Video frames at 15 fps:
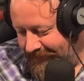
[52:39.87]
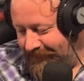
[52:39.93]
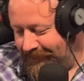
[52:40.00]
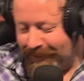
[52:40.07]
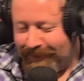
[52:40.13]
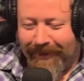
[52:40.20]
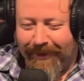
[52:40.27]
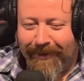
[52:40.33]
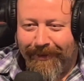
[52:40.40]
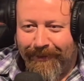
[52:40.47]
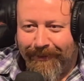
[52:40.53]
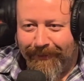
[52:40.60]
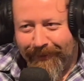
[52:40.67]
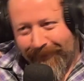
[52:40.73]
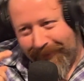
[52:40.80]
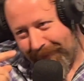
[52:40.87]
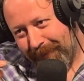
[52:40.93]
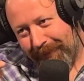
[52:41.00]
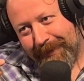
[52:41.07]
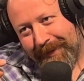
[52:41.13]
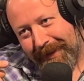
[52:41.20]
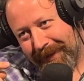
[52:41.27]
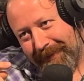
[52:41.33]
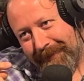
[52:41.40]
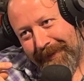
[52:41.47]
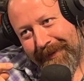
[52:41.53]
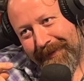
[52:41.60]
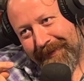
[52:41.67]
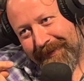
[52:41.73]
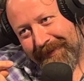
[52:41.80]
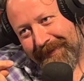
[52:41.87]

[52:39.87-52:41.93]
wait, sorry. What were we talking about?